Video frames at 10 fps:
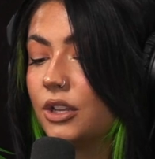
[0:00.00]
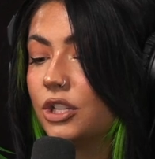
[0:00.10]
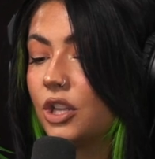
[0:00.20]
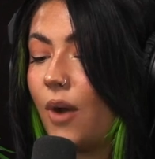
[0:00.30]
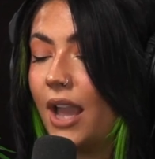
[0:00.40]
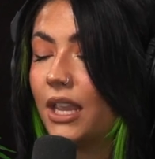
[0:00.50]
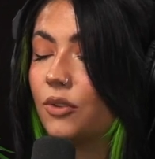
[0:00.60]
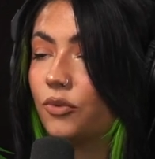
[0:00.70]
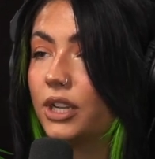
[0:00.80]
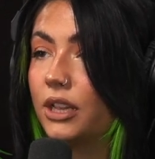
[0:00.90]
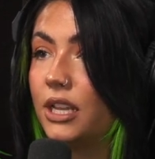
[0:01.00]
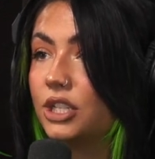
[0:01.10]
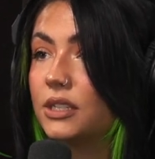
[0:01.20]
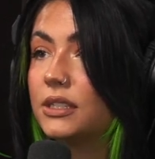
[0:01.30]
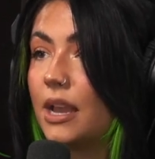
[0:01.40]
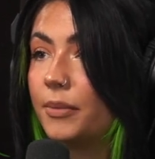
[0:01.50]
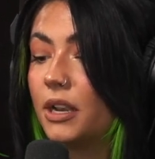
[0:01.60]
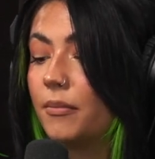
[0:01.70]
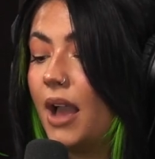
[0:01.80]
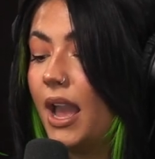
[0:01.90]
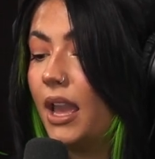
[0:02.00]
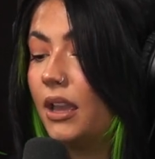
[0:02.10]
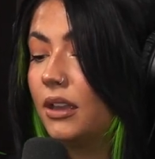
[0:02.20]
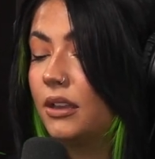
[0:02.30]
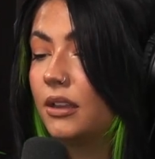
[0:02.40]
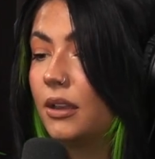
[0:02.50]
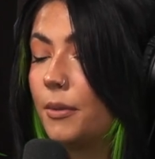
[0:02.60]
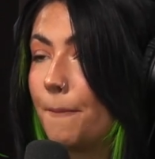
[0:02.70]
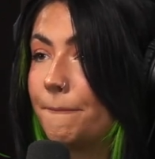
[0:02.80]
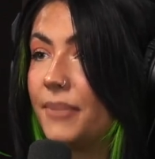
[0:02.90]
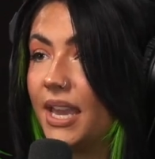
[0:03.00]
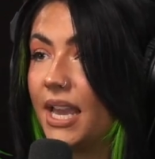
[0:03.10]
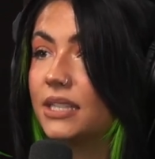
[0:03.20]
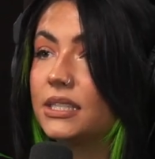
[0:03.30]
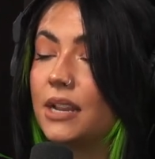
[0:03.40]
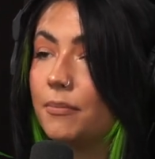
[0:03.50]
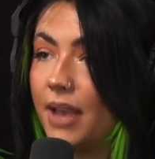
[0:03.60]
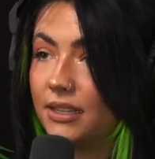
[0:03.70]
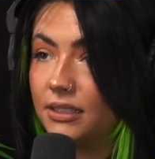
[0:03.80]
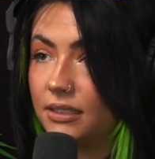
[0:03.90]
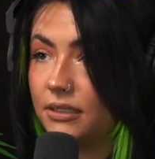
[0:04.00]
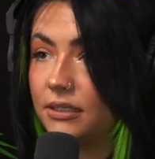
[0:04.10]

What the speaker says: so I can really just step into my biggest and best